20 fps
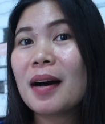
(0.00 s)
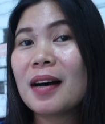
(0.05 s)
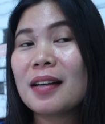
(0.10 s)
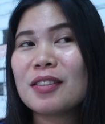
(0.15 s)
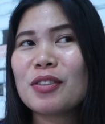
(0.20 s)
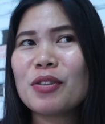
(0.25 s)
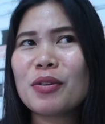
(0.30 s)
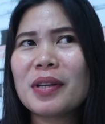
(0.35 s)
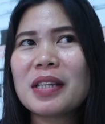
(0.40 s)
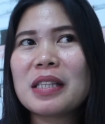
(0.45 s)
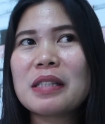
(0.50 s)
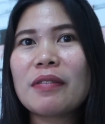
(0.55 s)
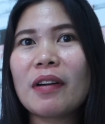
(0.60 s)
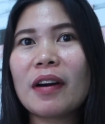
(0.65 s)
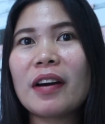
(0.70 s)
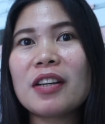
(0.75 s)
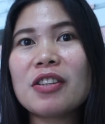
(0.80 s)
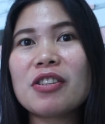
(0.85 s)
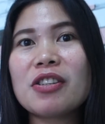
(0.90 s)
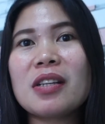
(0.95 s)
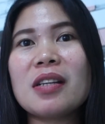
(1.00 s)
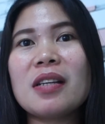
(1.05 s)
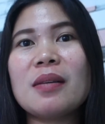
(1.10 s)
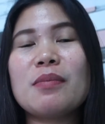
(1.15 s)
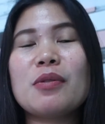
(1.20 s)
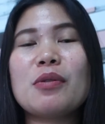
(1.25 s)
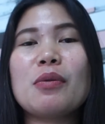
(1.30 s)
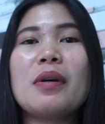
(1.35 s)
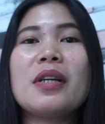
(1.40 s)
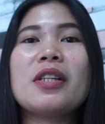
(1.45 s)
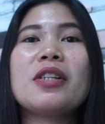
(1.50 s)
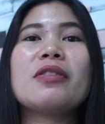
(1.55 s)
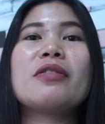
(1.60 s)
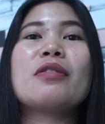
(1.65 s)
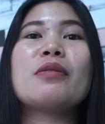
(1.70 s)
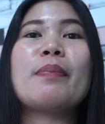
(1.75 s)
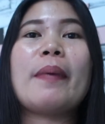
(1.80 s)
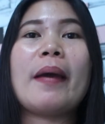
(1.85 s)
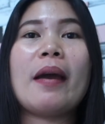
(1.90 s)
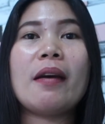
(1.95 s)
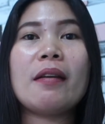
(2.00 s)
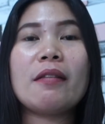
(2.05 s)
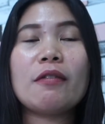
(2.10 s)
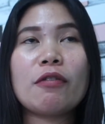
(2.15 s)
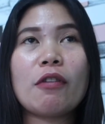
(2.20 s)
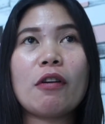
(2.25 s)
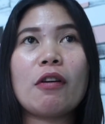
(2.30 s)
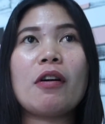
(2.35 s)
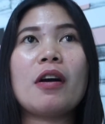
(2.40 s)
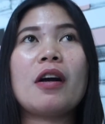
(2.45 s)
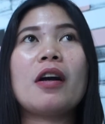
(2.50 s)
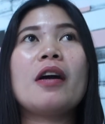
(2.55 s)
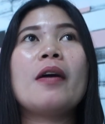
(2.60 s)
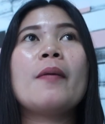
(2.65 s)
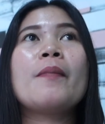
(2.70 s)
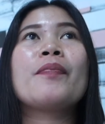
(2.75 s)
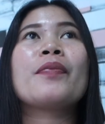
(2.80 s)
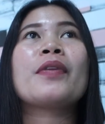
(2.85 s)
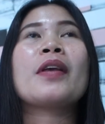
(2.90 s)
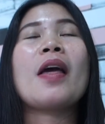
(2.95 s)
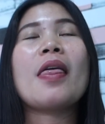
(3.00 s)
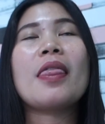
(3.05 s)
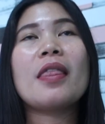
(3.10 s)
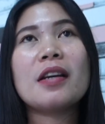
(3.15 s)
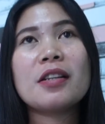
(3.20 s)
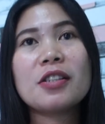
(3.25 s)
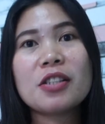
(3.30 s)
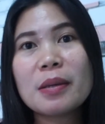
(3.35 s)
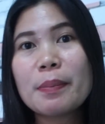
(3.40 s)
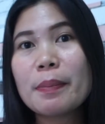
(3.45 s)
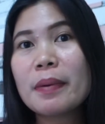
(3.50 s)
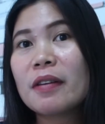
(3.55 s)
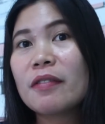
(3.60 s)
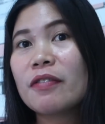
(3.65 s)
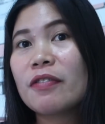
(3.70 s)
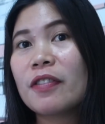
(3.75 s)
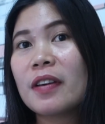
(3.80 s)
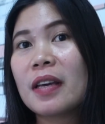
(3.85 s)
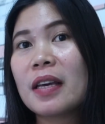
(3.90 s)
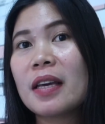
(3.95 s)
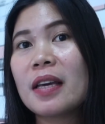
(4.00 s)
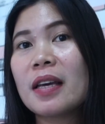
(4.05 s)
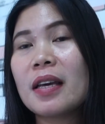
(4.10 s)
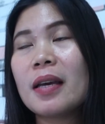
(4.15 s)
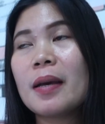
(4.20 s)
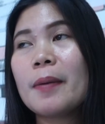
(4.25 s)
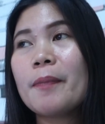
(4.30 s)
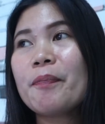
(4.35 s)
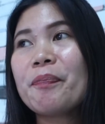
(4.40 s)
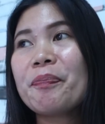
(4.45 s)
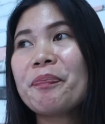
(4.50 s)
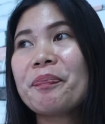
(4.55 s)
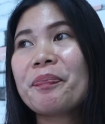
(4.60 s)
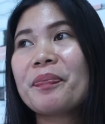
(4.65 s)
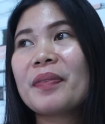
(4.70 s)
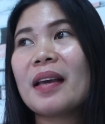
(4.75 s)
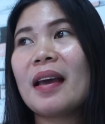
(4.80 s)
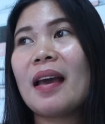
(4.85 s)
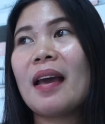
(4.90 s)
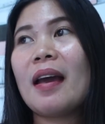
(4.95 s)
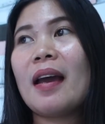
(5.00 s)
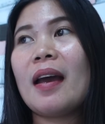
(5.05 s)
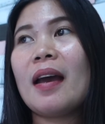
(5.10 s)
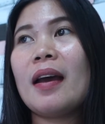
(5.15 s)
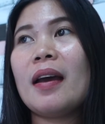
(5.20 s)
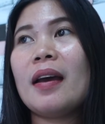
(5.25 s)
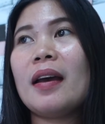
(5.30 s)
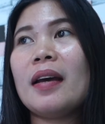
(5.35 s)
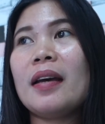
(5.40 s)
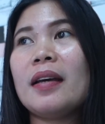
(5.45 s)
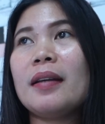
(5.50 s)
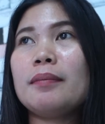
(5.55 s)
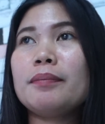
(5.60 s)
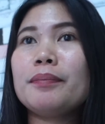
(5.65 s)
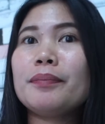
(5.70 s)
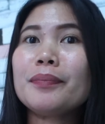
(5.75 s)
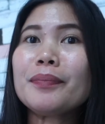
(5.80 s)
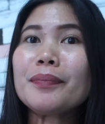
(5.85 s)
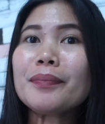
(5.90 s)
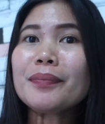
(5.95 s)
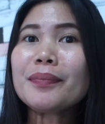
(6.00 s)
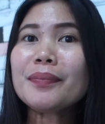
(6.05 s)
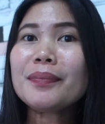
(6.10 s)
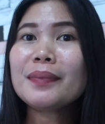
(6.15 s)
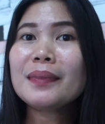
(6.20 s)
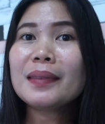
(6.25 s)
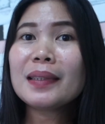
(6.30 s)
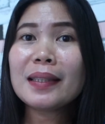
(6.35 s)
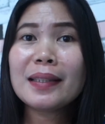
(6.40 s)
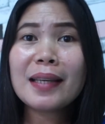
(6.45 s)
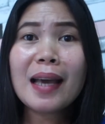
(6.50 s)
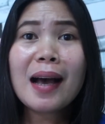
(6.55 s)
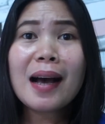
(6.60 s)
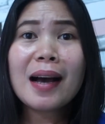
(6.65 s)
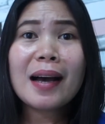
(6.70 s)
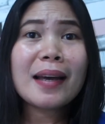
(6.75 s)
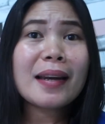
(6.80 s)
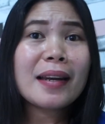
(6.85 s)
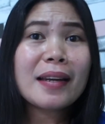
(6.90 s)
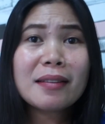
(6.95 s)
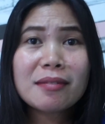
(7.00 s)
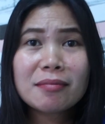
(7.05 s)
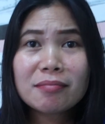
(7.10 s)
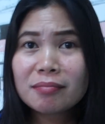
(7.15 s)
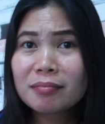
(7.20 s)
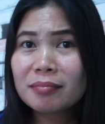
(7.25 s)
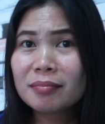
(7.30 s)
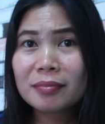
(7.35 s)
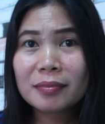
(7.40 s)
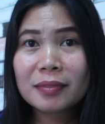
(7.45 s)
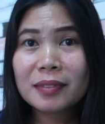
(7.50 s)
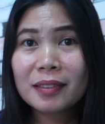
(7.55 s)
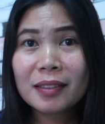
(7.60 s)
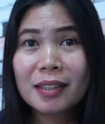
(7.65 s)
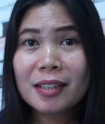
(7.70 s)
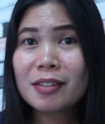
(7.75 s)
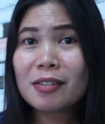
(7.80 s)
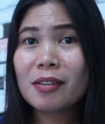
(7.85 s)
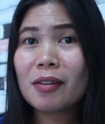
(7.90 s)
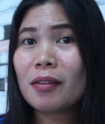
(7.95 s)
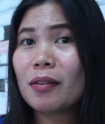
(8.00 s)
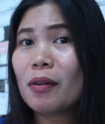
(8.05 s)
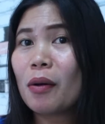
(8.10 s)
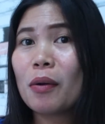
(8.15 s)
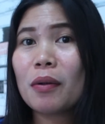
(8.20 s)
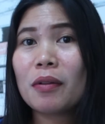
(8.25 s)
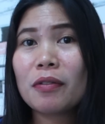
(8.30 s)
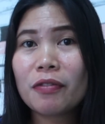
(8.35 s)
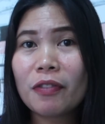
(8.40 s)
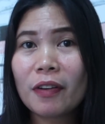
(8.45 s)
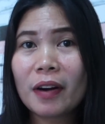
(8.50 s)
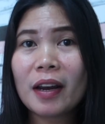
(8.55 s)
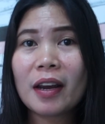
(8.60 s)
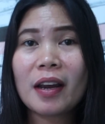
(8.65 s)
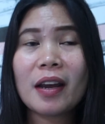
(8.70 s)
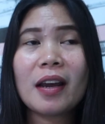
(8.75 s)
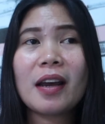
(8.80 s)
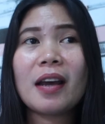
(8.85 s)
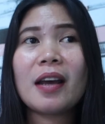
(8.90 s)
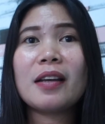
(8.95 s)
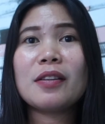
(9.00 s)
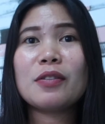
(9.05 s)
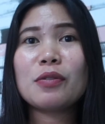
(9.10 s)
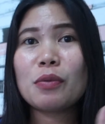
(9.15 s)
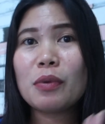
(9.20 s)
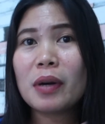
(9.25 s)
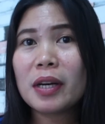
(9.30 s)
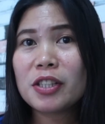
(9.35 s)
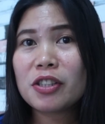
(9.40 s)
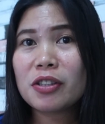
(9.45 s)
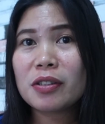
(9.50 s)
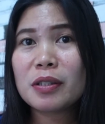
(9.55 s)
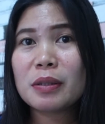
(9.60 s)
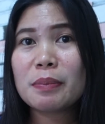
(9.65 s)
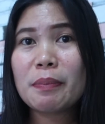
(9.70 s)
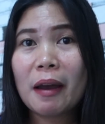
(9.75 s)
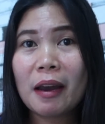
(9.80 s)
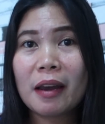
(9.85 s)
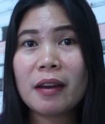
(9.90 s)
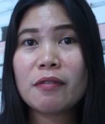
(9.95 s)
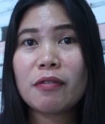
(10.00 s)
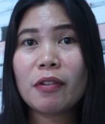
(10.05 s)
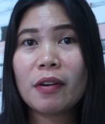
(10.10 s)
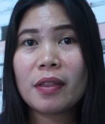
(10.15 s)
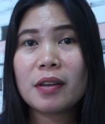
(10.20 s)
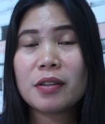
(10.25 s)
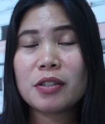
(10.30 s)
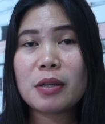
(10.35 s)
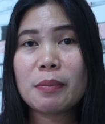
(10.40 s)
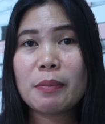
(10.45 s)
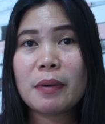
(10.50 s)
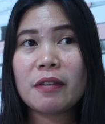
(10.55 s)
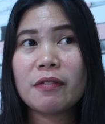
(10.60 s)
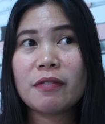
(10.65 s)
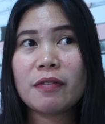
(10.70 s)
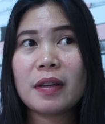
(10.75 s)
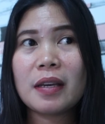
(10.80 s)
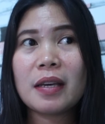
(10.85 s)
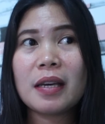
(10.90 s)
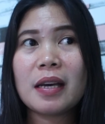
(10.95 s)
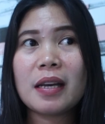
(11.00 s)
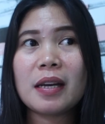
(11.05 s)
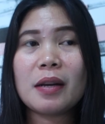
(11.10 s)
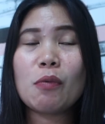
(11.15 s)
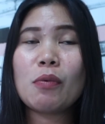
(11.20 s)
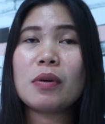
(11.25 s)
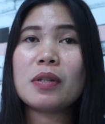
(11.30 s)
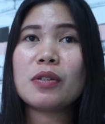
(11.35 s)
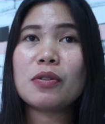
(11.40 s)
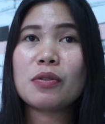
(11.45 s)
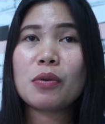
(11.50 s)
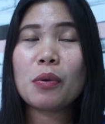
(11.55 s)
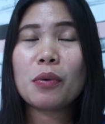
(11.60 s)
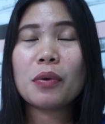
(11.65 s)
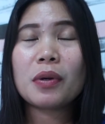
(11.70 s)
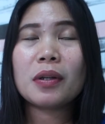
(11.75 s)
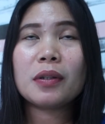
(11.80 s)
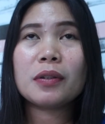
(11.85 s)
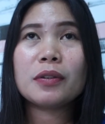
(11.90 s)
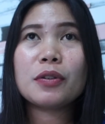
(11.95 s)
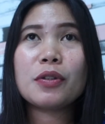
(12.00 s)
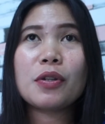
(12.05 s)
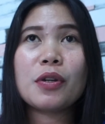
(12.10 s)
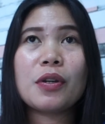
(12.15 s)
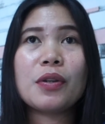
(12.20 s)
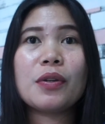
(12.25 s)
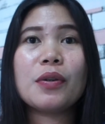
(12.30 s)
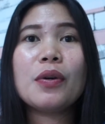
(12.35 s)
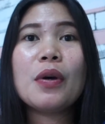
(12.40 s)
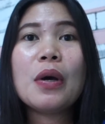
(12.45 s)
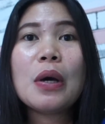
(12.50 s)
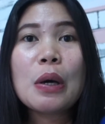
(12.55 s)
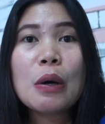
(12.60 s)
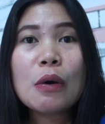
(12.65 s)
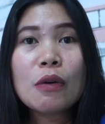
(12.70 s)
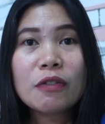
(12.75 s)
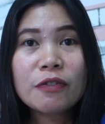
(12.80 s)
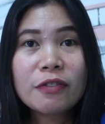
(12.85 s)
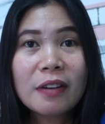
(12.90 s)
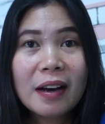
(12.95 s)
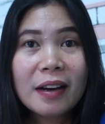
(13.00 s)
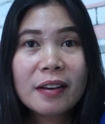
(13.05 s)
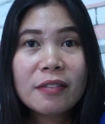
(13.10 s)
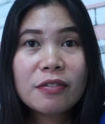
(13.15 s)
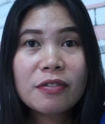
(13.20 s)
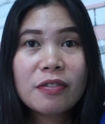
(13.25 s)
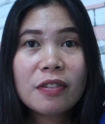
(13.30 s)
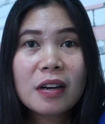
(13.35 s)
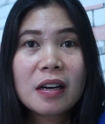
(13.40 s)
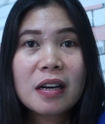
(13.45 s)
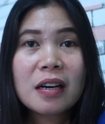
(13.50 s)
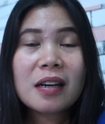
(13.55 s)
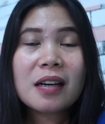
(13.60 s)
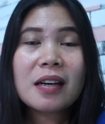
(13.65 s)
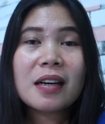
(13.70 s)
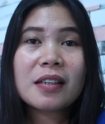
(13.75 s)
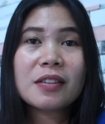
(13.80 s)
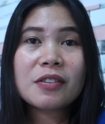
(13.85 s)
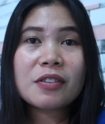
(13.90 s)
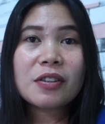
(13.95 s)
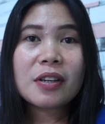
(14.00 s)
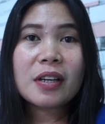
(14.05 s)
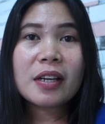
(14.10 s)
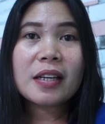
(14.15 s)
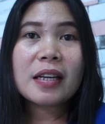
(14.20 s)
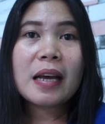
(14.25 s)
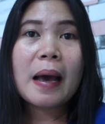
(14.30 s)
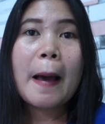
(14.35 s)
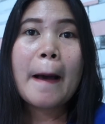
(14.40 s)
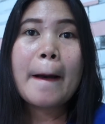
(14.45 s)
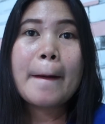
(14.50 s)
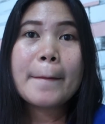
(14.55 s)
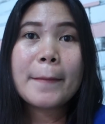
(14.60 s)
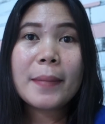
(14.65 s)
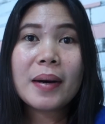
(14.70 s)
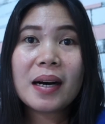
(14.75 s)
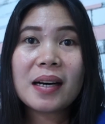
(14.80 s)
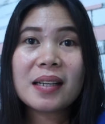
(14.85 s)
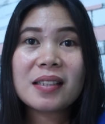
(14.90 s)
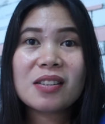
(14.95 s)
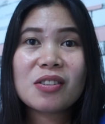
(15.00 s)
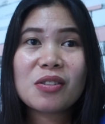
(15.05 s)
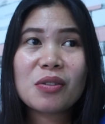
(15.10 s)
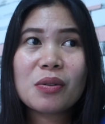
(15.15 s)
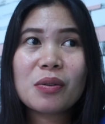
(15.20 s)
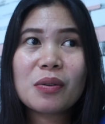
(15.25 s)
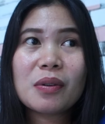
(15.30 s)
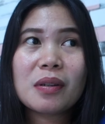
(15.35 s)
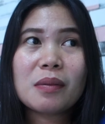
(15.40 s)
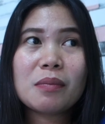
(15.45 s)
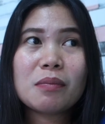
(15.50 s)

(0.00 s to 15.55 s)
So it's very cheap. So I just paid for the shipping fee, and yeah, these are all free, and so I just paid for the shipping fee and it was total to 500 baht, so